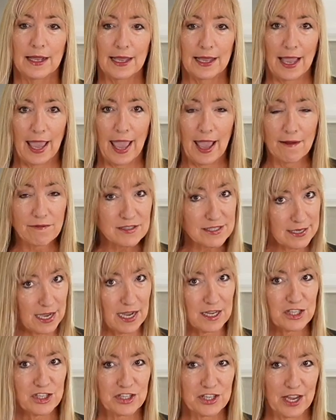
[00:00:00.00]
have a
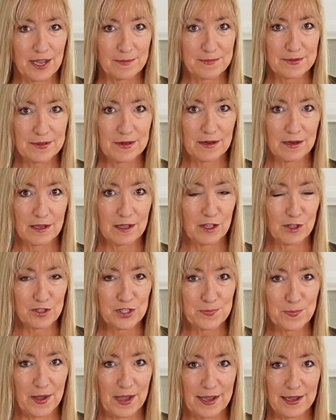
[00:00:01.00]
Scotch tape close
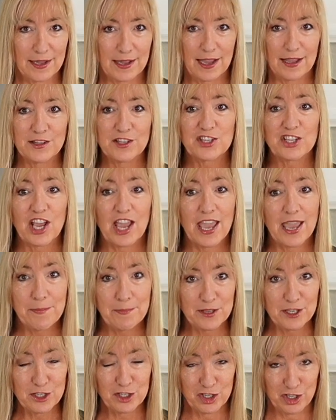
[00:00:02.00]
by and tape
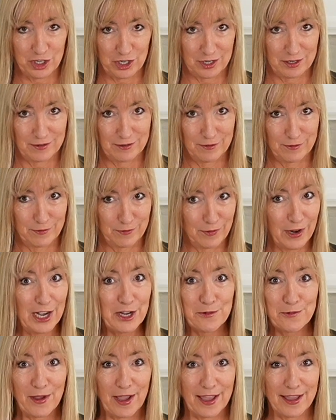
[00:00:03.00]
it shut right
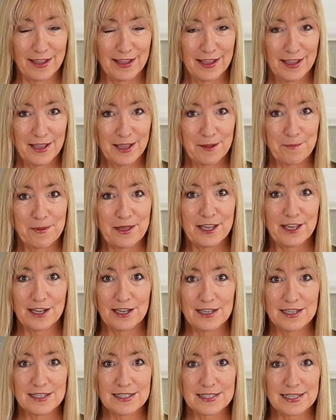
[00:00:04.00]
away,
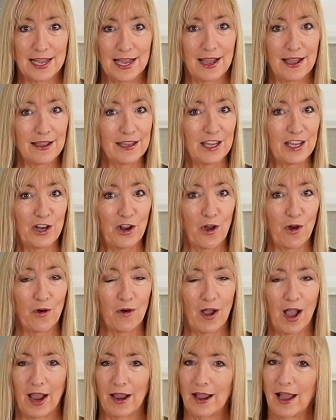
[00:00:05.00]
because
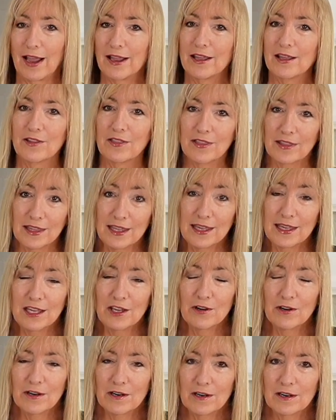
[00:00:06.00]
you think
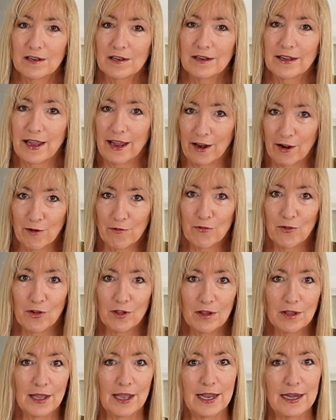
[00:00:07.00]
you're
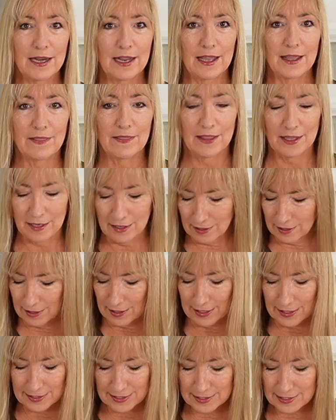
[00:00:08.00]
careful, and then
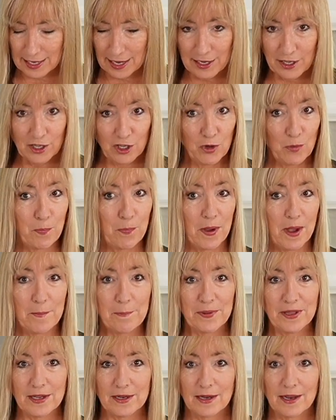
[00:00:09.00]
it's like you bump
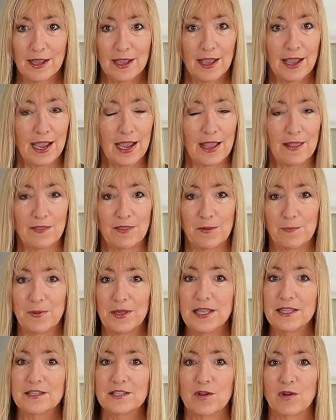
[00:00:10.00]
it and the
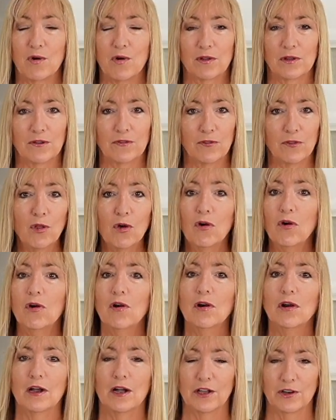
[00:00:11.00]
beads go on the
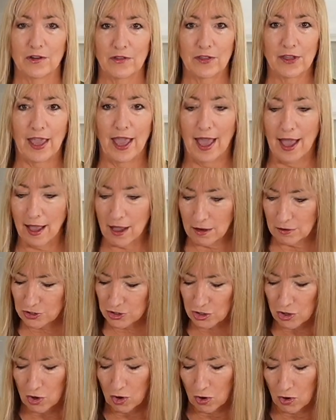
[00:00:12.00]
floor, under the couch,
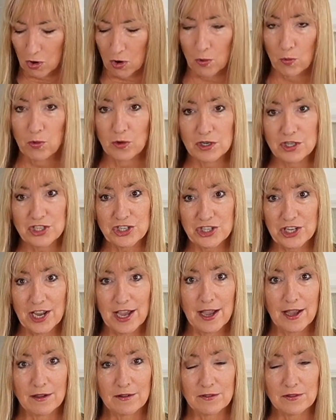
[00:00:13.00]
or worse
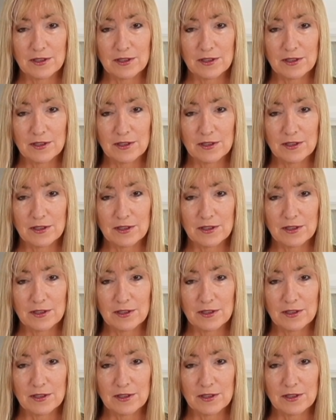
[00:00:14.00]
yet,